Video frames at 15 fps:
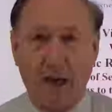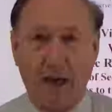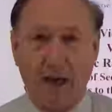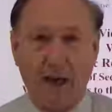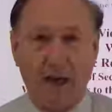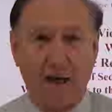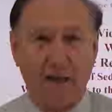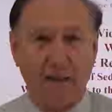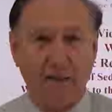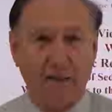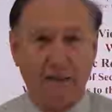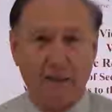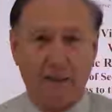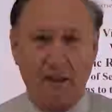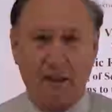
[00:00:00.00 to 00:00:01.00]

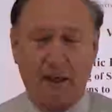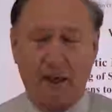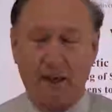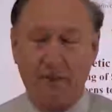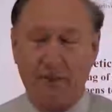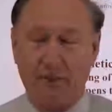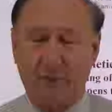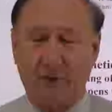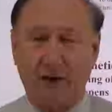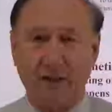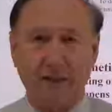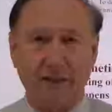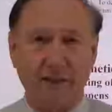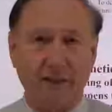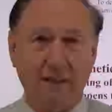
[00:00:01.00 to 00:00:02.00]
And I'm
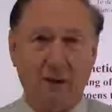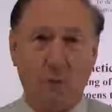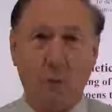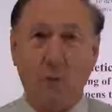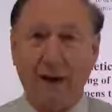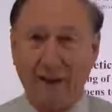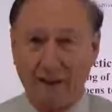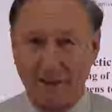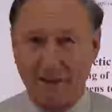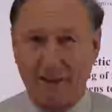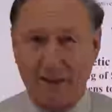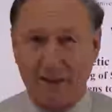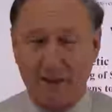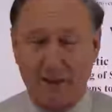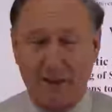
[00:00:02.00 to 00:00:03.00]
finally
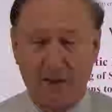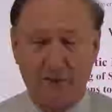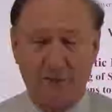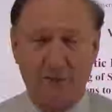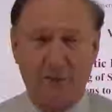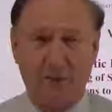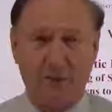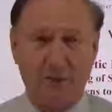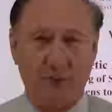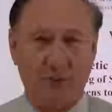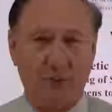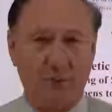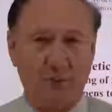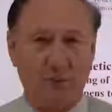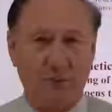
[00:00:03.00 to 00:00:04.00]
well enough
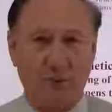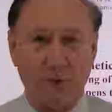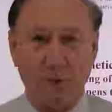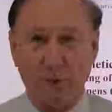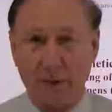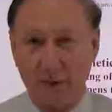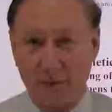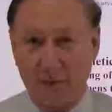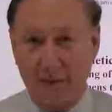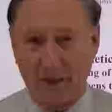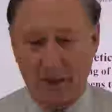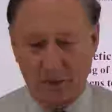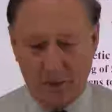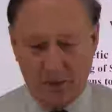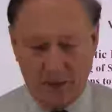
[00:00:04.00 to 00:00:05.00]
to do these
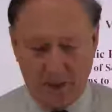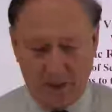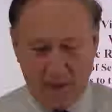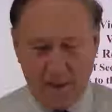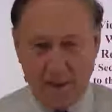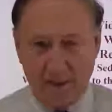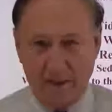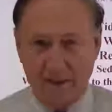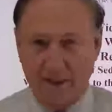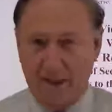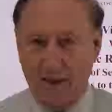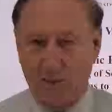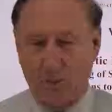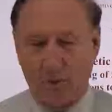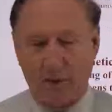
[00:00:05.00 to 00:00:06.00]
videos, because I
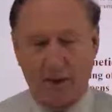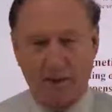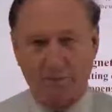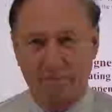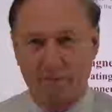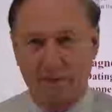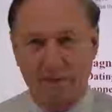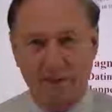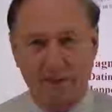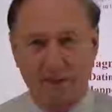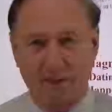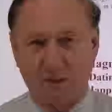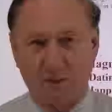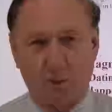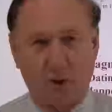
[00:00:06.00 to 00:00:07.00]
didn't want to
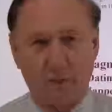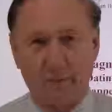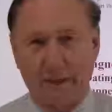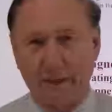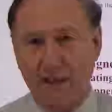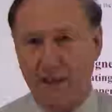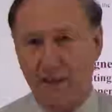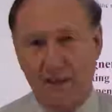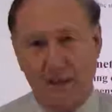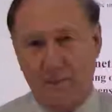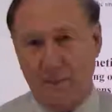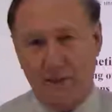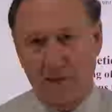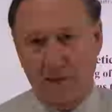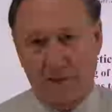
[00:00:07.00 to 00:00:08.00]
cough my guts
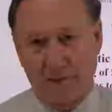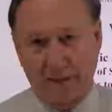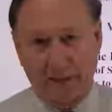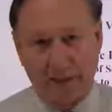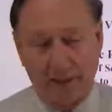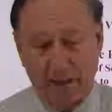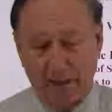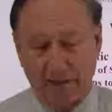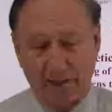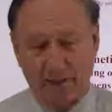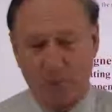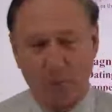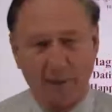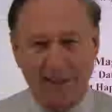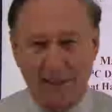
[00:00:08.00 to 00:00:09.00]
up and stuff like that.
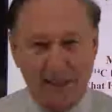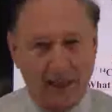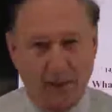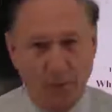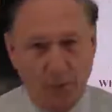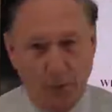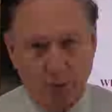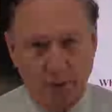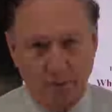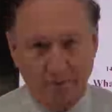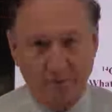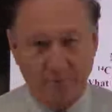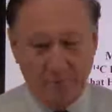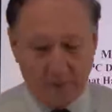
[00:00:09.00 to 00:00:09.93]
It wouldn't sound too good.